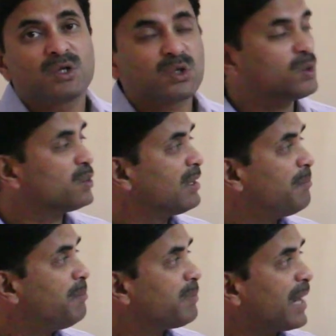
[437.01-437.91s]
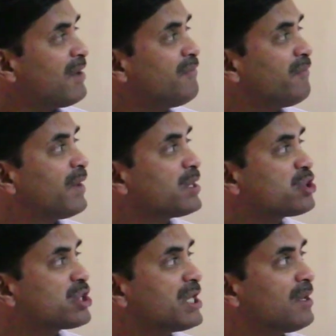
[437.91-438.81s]
So the prime
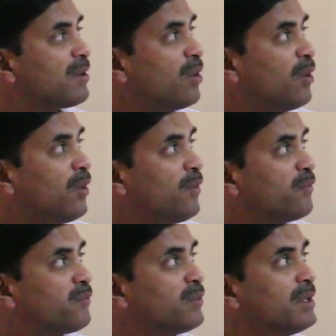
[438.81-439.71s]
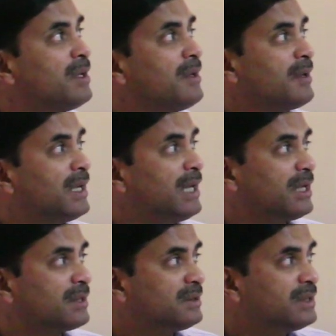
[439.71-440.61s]
function of
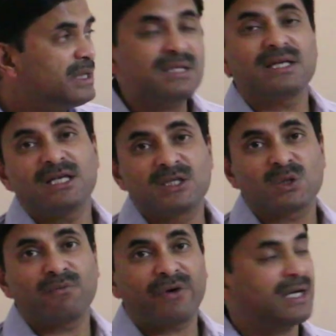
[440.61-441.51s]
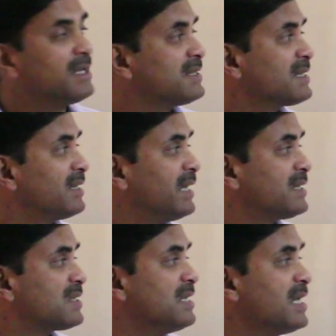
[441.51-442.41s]
this esophagus
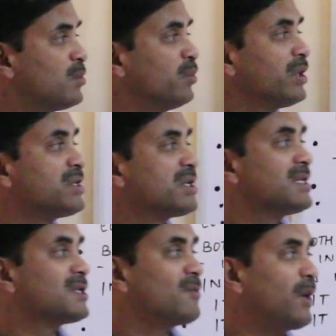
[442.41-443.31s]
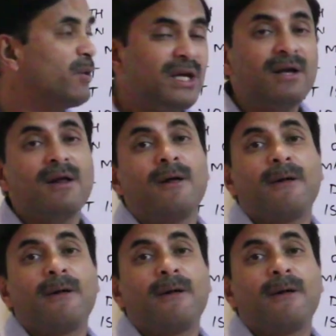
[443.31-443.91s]
is deglutition, swallowing,